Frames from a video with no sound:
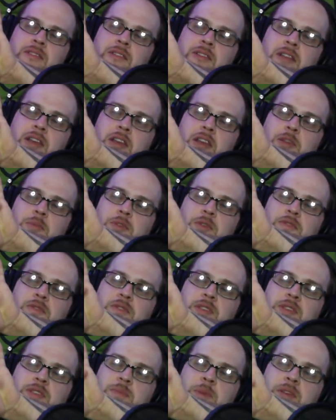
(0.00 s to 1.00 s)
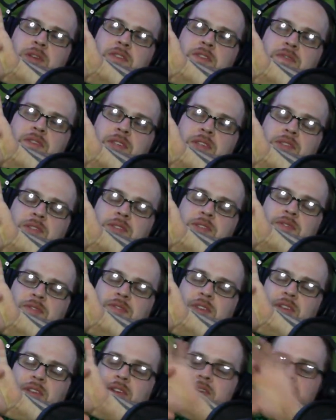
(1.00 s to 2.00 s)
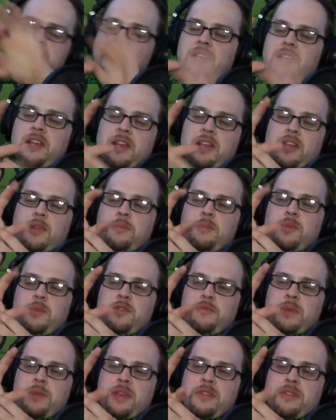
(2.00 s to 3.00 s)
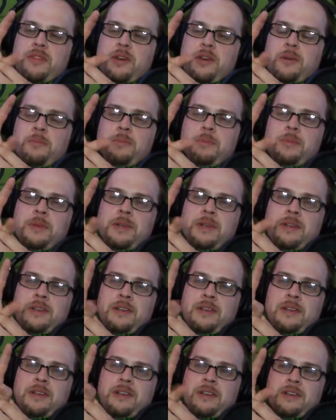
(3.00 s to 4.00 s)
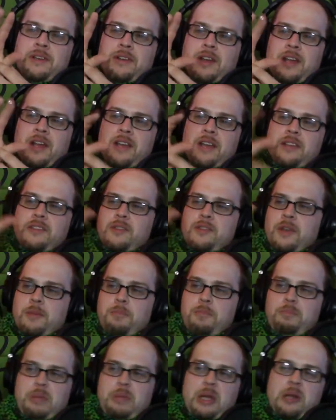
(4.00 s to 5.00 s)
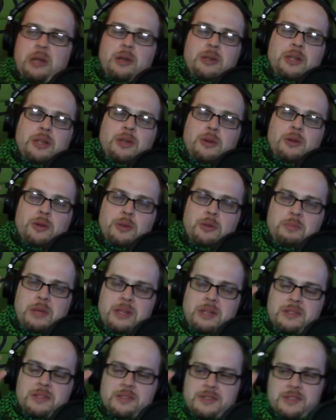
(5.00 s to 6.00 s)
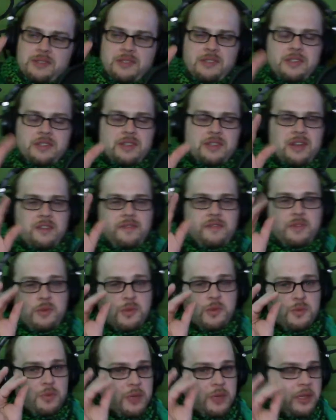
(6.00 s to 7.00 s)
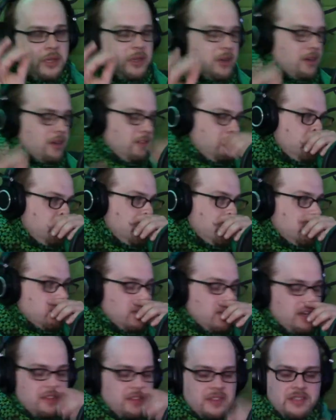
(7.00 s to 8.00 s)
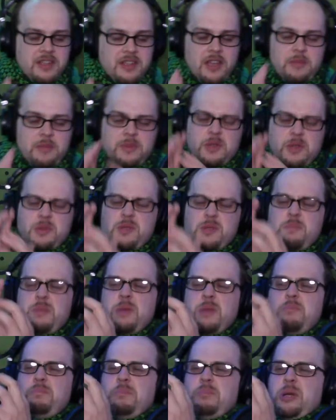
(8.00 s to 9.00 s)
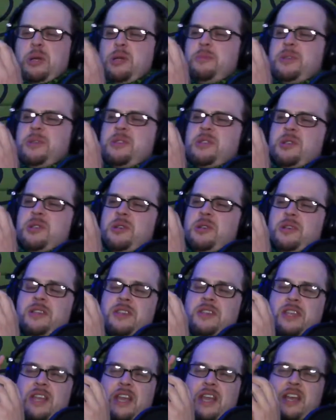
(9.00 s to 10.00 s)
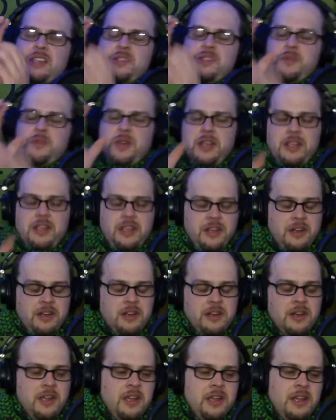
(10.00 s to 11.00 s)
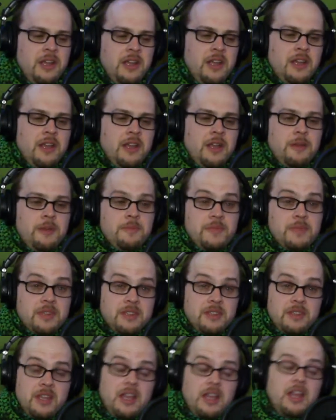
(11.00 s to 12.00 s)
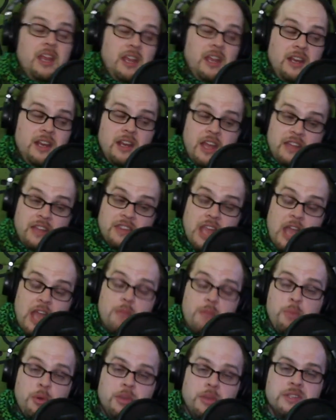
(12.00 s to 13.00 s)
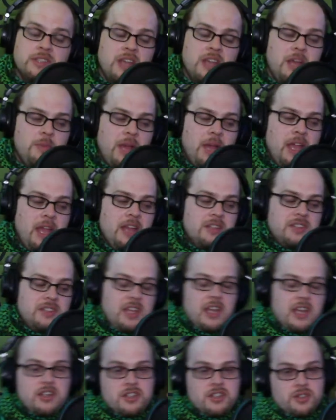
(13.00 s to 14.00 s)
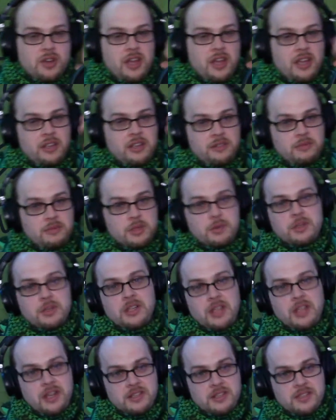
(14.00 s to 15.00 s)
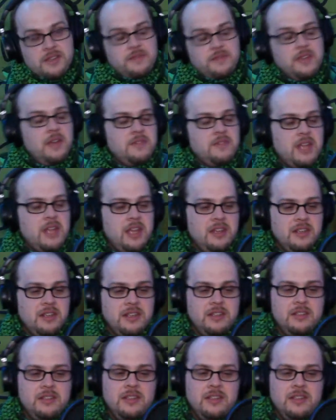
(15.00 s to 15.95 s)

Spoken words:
I could move this much of these two fingers and I could move my thumb, right? So I could barely hold pencils and stuff. It was really hard for me to write at the time. There was a big bulbous chunk in the cast right here. And at that point in time, I actually had to try doing a lot of stuff left-handed,